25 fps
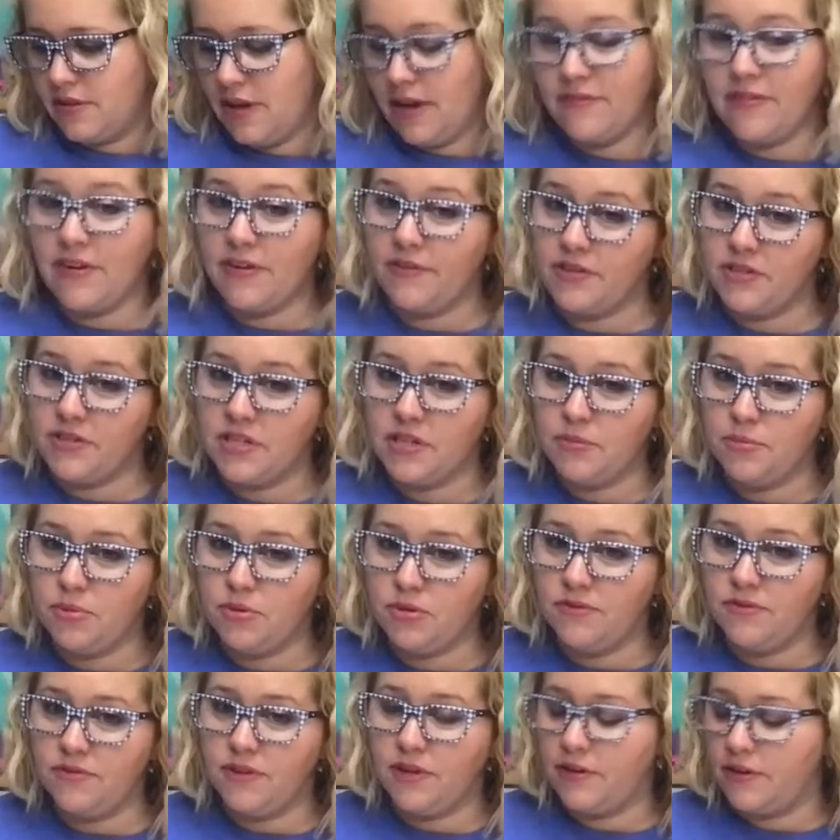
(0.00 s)
i've never seen a
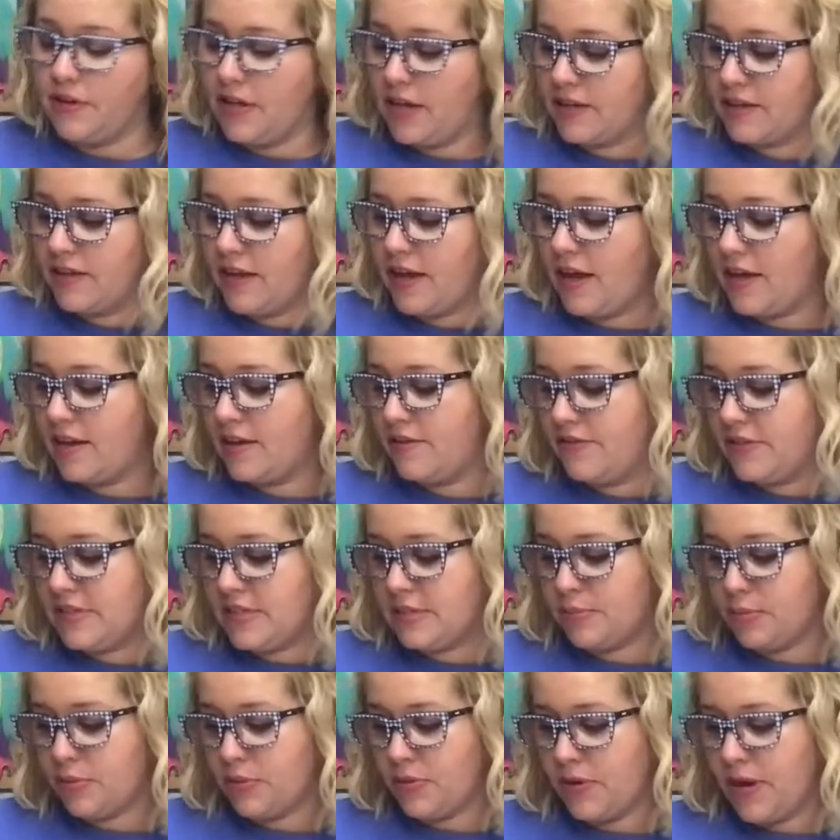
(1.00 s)
pool float like that and if
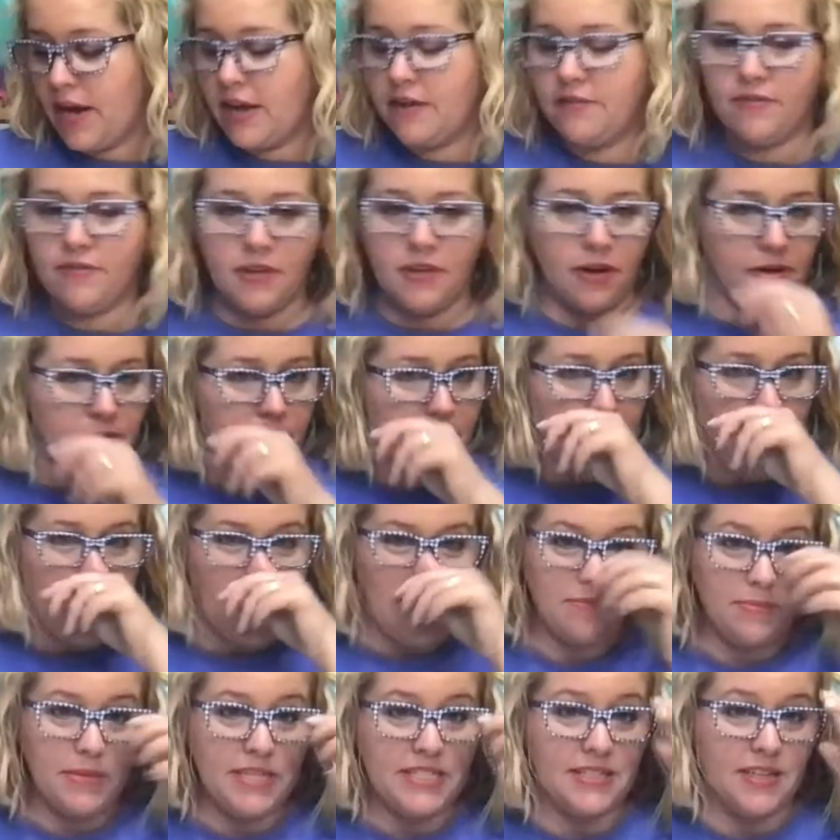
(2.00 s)
it's a parade float
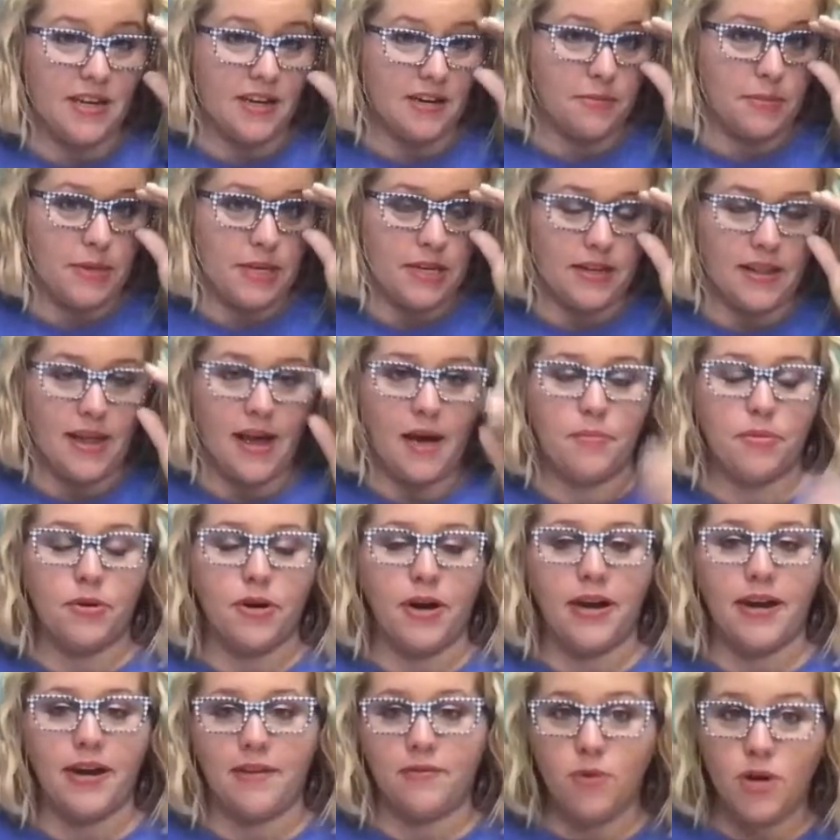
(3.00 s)
i must not have been to that
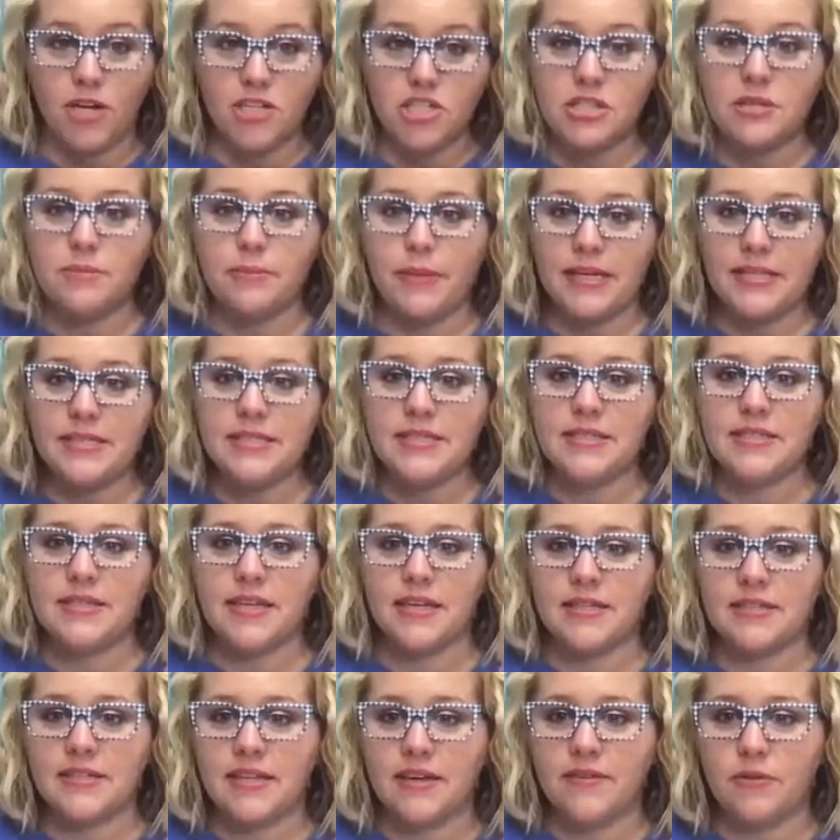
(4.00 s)
parade i've watched the macy's
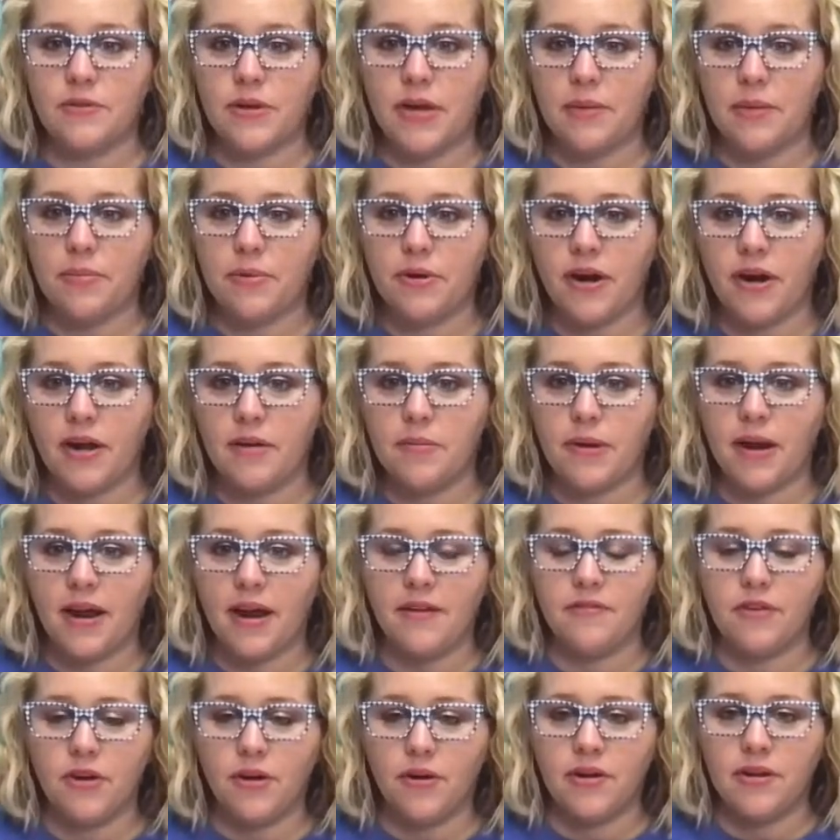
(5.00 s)
thanksgiving day parade but i
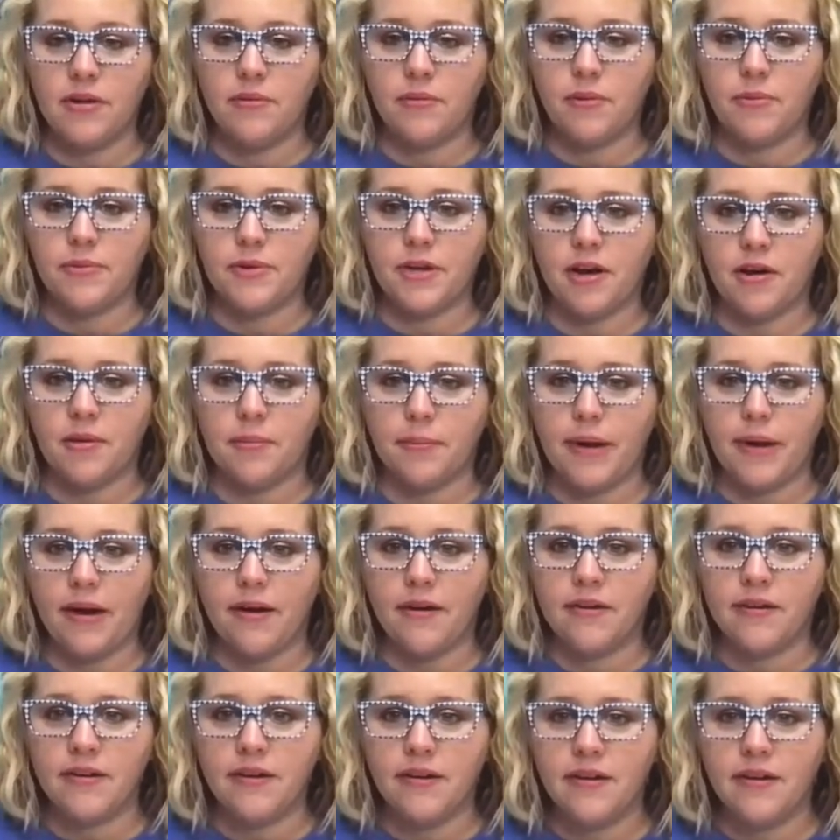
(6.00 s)
have no idea what we're talking about